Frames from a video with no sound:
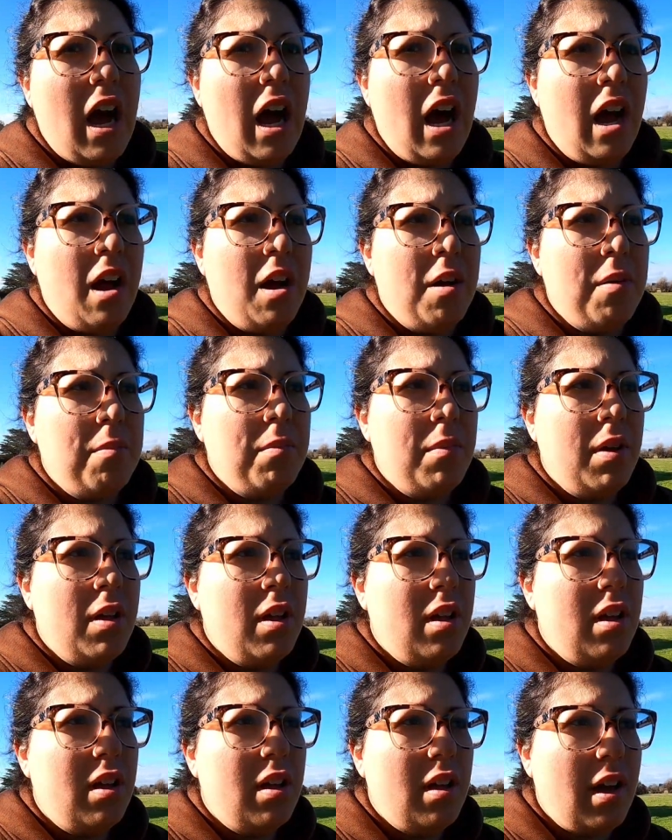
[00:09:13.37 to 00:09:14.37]
I
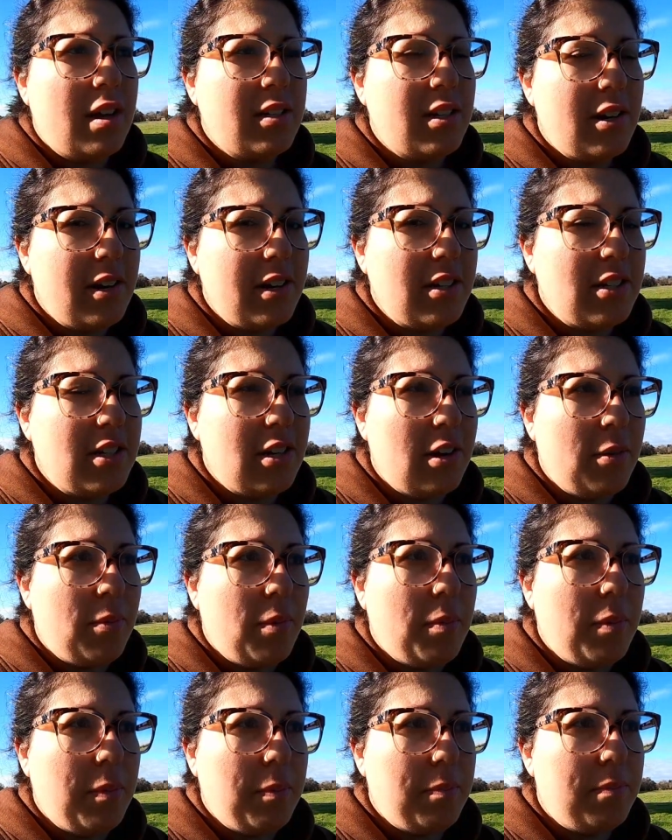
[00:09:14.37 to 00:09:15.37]
don't actually
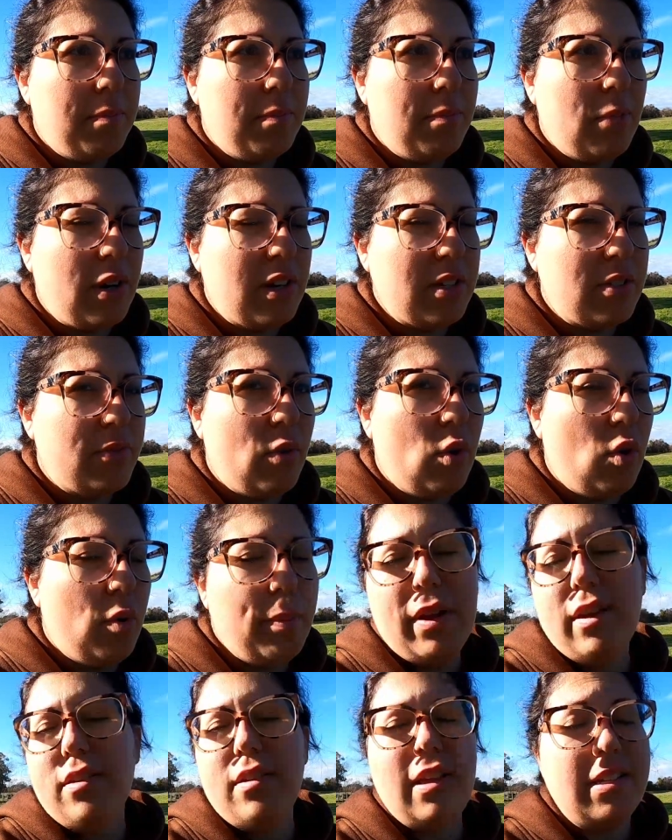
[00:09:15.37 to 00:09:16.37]
know what it's for,
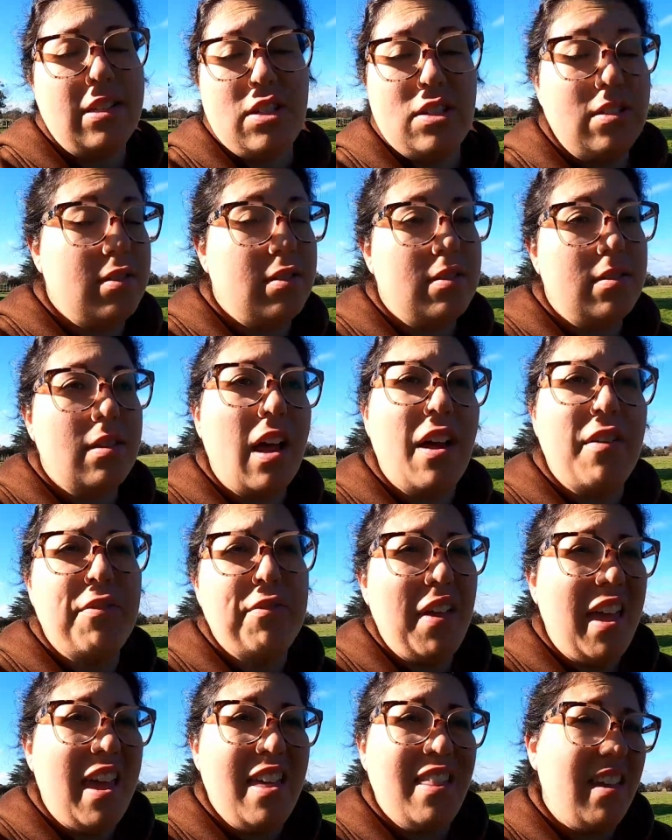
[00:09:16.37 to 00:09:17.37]
but it's just a
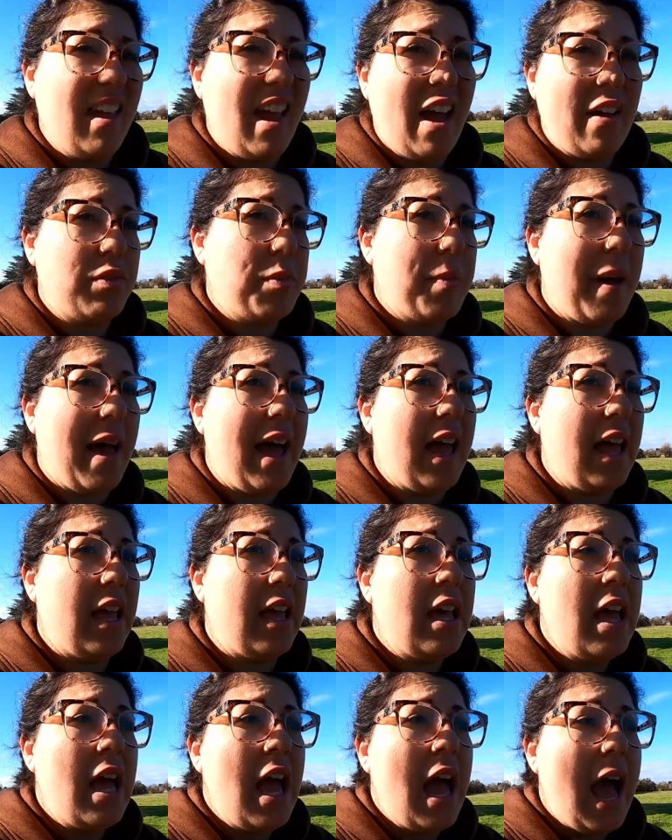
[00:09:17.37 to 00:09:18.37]
fee that you have to
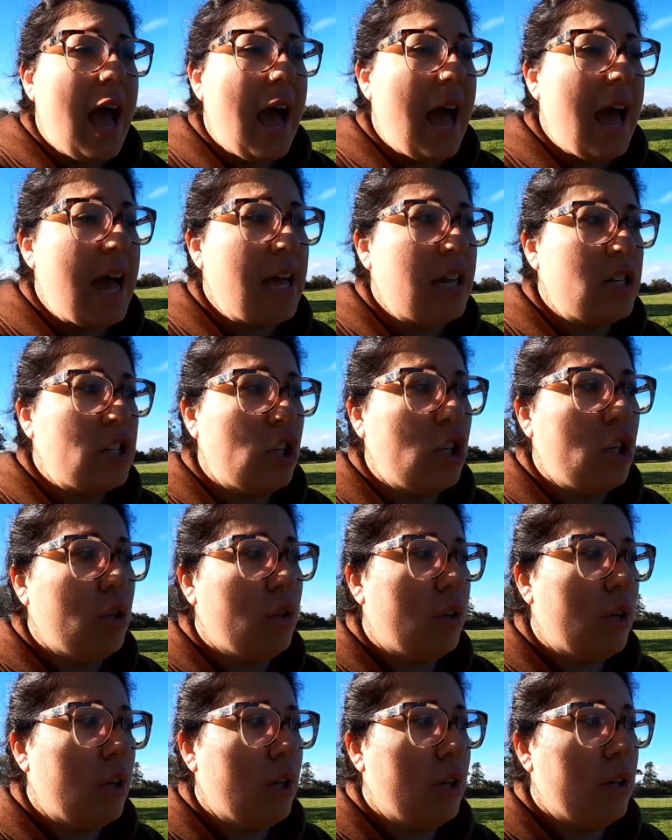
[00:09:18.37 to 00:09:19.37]
pay, and
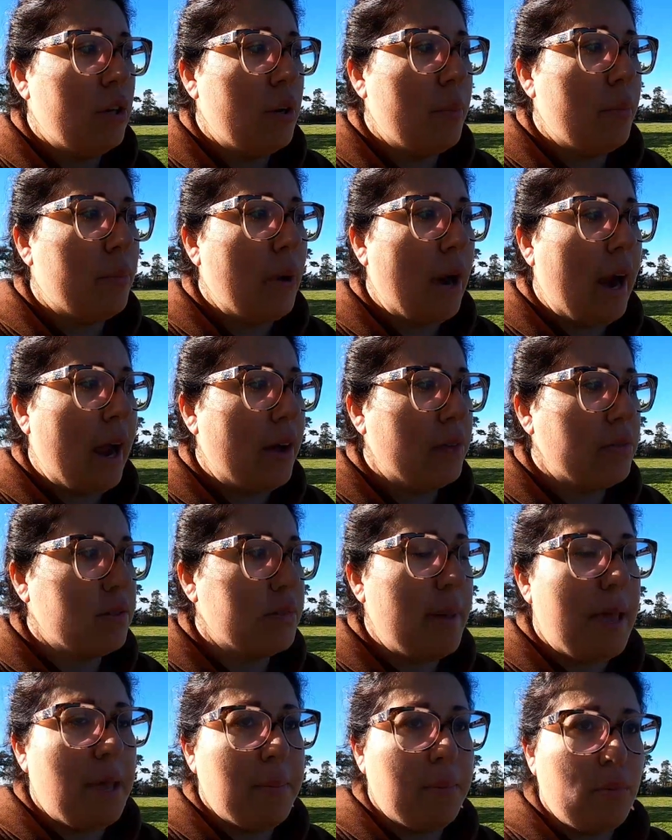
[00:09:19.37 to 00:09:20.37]
you can
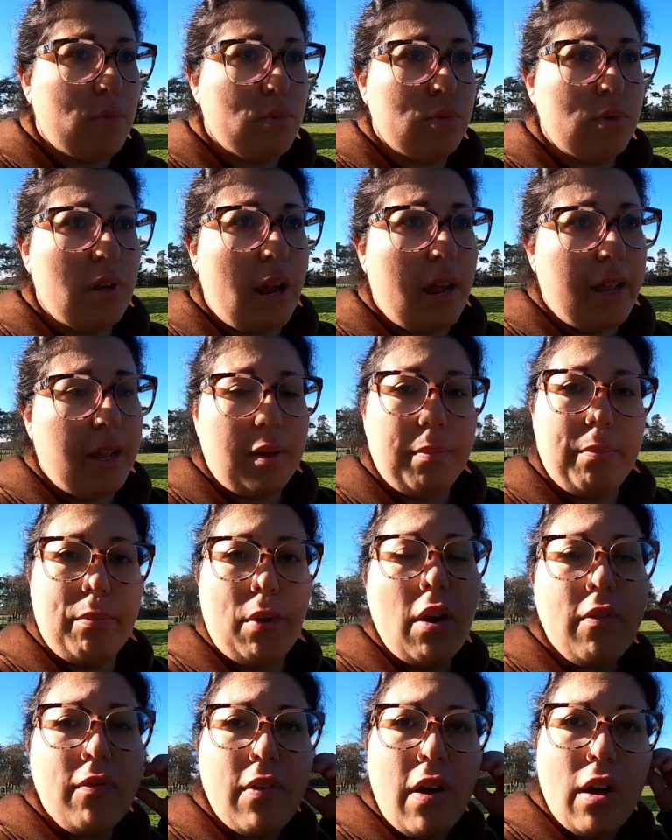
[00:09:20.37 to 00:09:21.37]
browse people's like
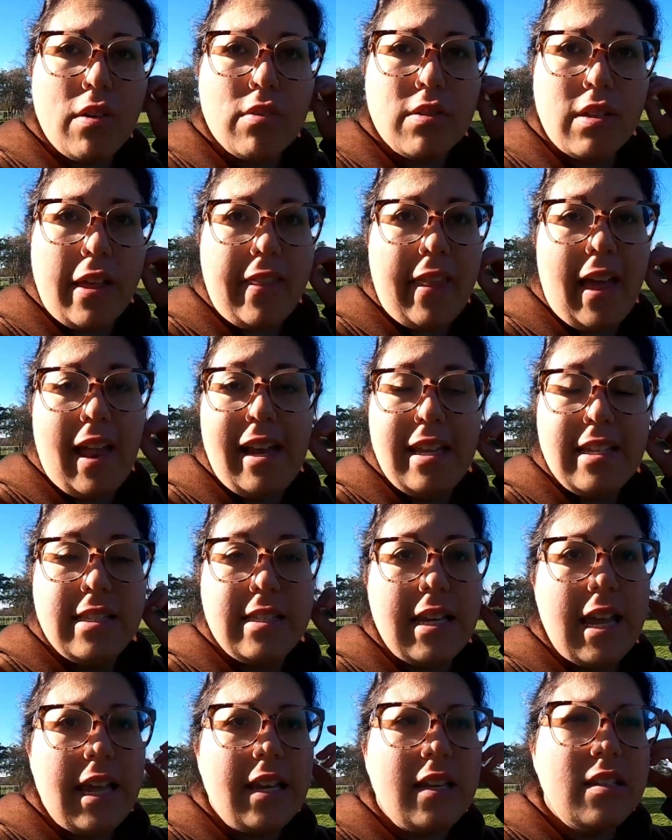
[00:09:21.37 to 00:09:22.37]
profiles, like their
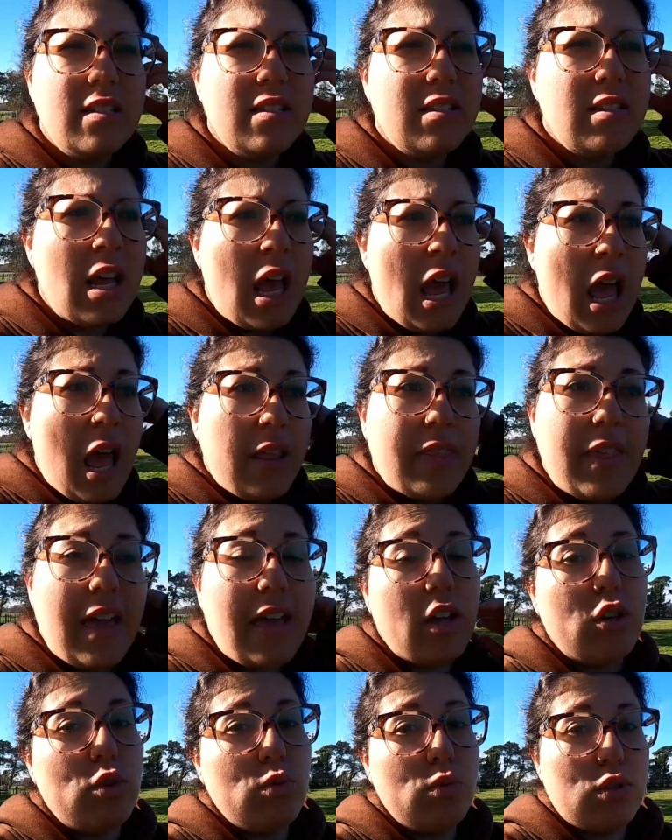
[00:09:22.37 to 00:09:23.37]
listings.
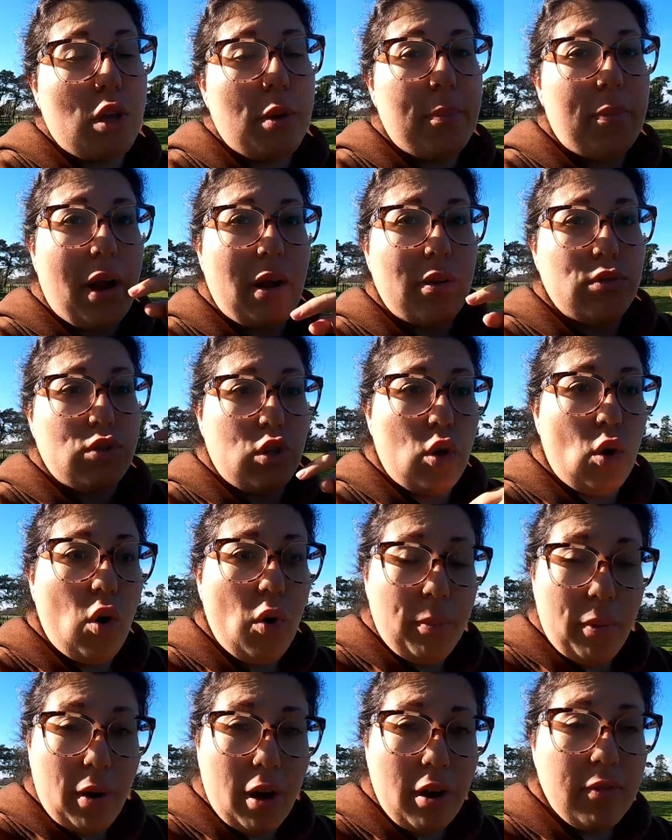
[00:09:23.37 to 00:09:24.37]
They can also browse
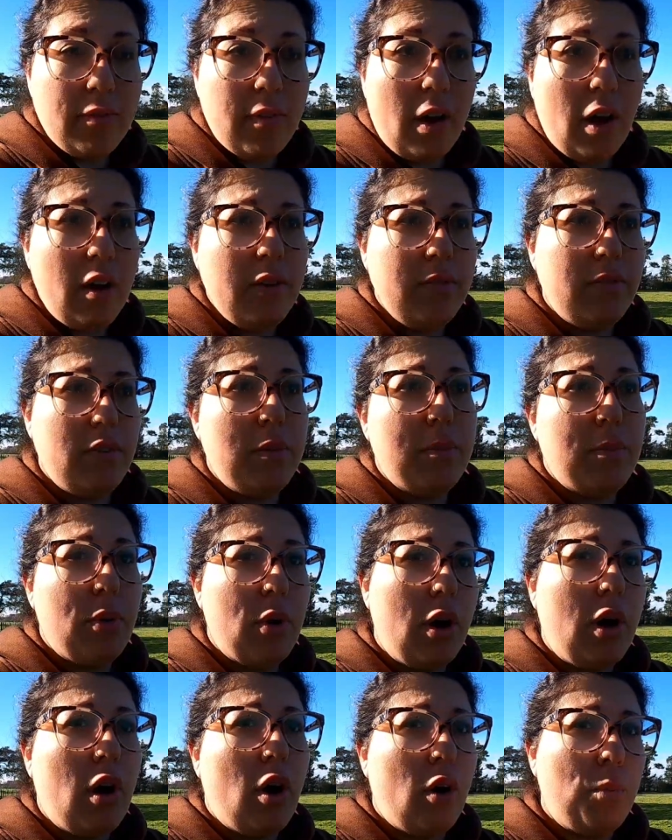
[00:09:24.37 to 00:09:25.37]
your profile if you
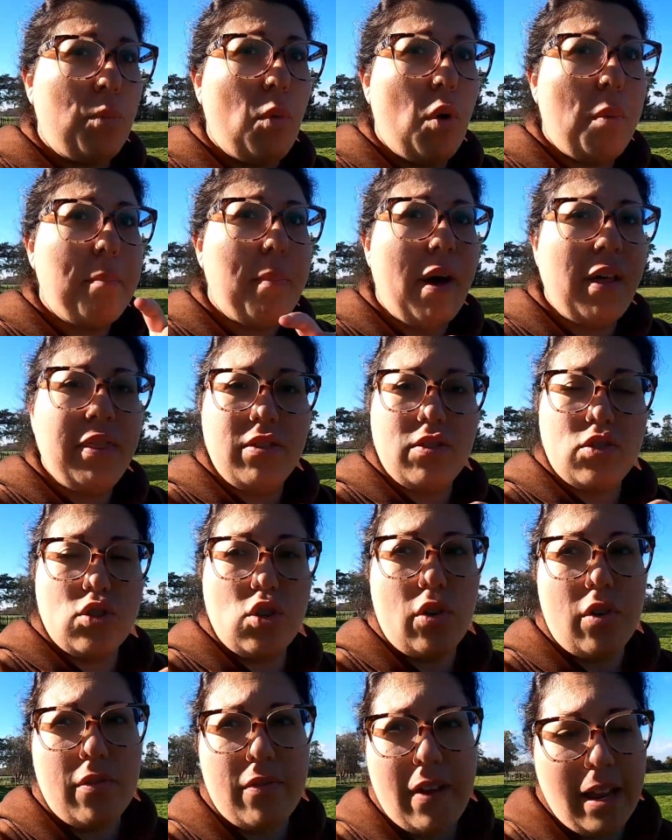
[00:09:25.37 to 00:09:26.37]
put on what months
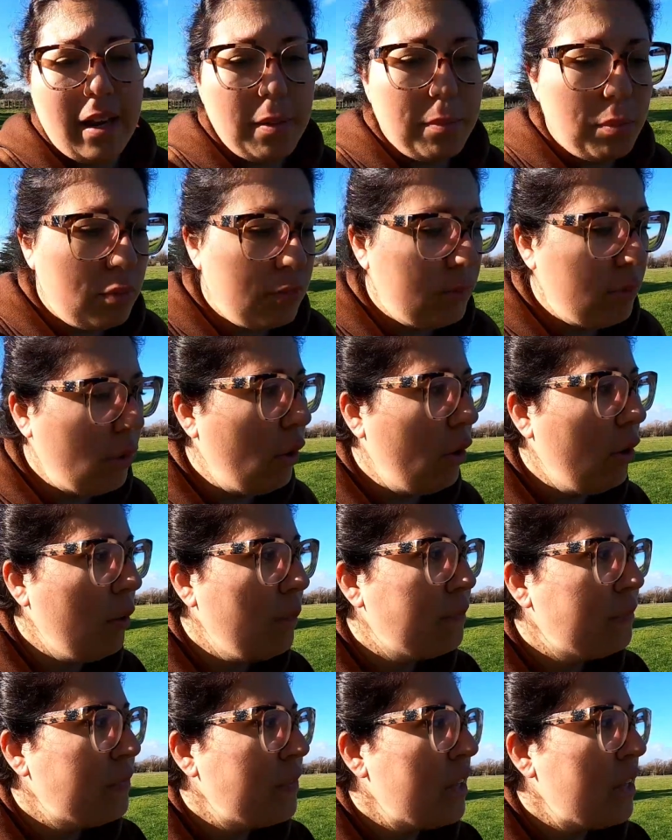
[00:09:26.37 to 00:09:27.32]
you're available for.